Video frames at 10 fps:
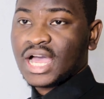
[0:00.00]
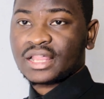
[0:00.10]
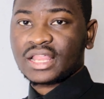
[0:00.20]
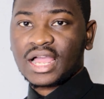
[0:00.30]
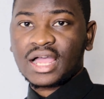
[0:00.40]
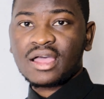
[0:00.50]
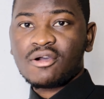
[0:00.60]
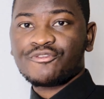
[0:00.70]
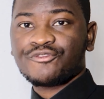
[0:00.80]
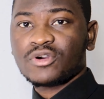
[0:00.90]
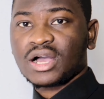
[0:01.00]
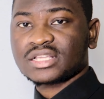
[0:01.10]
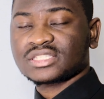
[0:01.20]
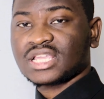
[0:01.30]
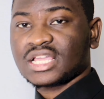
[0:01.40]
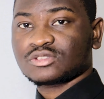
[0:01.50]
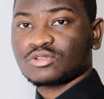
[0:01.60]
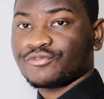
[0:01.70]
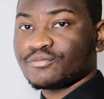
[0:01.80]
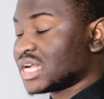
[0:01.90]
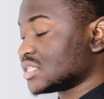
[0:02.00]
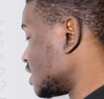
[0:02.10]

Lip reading: other states of matter.